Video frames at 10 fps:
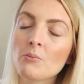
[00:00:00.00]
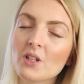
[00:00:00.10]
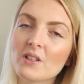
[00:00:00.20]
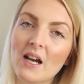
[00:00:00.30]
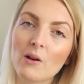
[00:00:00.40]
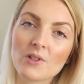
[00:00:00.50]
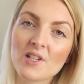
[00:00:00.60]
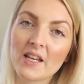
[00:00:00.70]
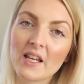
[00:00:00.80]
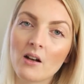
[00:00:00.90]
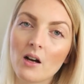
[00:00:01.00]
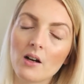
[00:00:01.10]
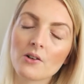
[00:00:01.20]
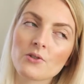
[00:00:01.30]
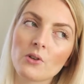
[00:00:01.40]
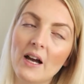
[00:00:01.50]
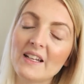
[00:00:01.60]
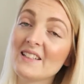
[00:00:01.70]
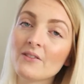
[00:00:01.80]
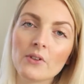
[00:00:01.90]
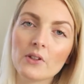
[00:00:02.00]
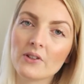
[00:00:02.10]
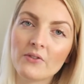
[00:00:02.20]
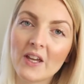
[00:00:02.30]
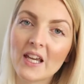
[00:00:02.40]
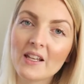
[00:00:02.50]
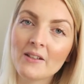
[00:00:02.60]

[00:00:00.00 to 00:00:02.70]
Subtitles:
But I was in the car, so I didn't feel a thing.